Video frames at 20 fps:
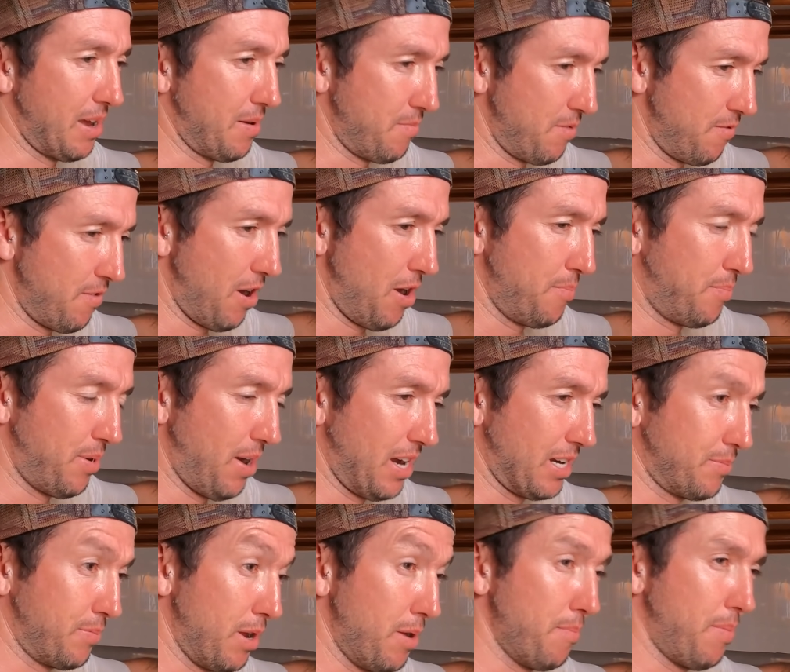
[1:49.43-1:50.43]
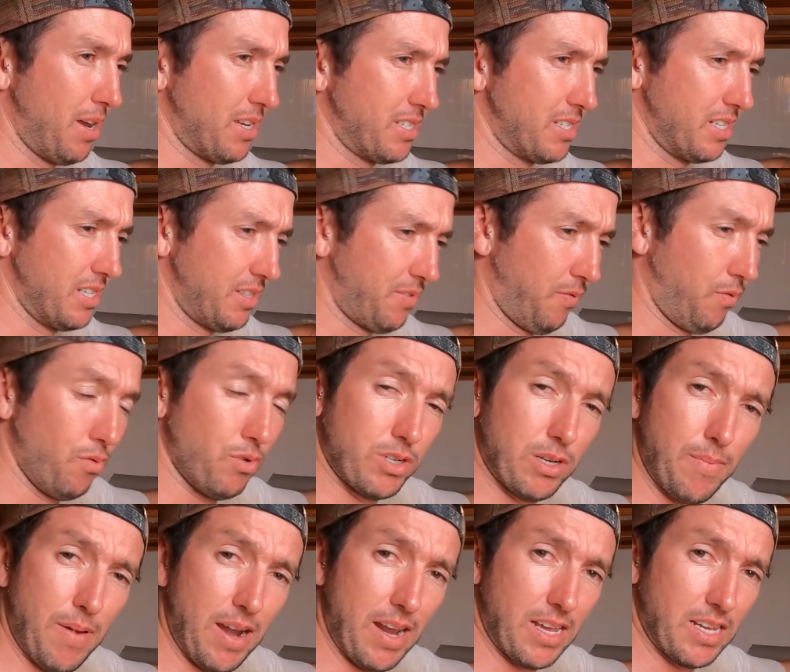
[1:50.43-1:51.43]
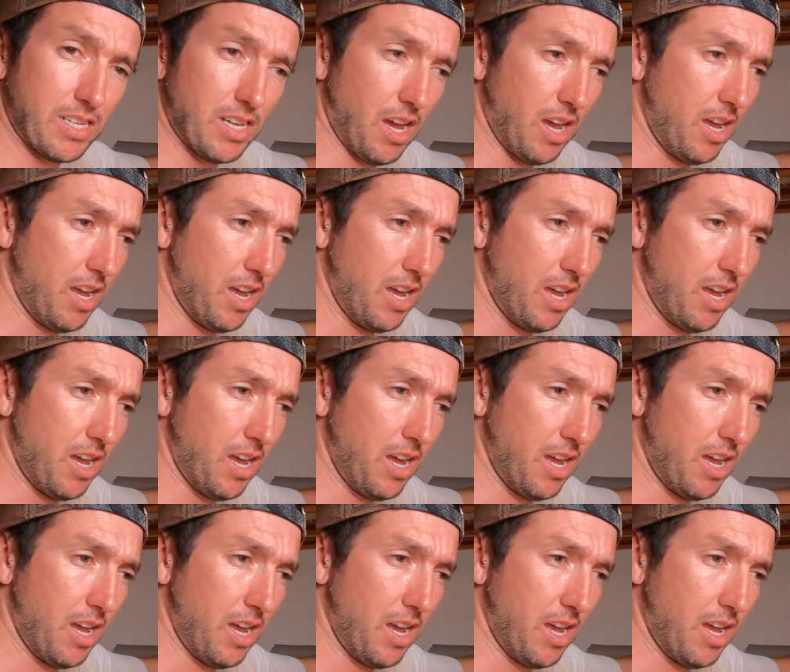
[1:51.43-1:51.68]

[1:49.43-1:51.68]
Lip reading: and we're very proud to be ambassadors for Dometic.